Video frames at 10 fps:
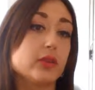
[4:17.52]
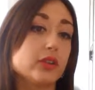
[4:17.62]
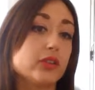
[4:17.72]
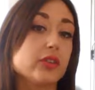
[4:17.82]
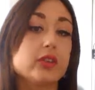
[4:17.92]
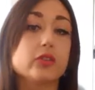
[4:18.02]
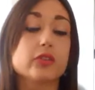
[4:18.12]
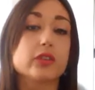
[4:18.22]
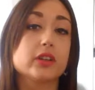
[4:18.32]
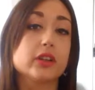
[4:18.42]
want to
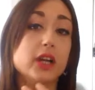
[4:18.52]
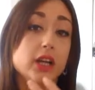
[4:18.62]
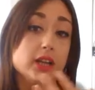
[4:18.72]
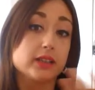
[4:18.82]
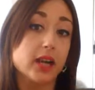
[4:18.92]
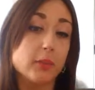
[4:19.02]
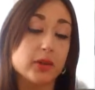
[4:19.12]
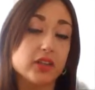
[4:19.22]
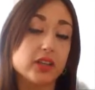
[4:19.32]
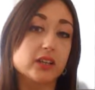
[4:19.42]
use the
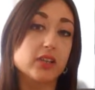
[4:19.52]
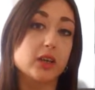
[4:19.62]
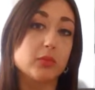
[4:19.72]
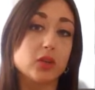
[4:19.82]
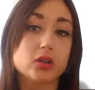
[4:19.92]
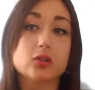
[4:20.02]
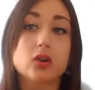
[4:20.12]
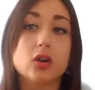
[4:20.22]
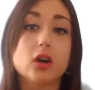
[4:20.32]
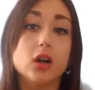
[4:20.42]
trapassato
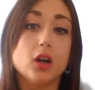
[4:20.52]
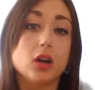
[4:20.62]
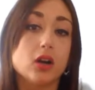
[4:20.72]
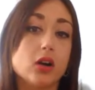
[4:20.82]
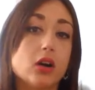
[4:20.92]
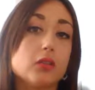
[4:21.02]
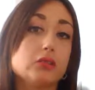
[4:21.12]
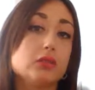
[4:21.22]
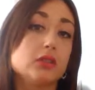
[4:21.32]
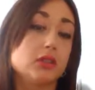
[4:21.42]
remoto of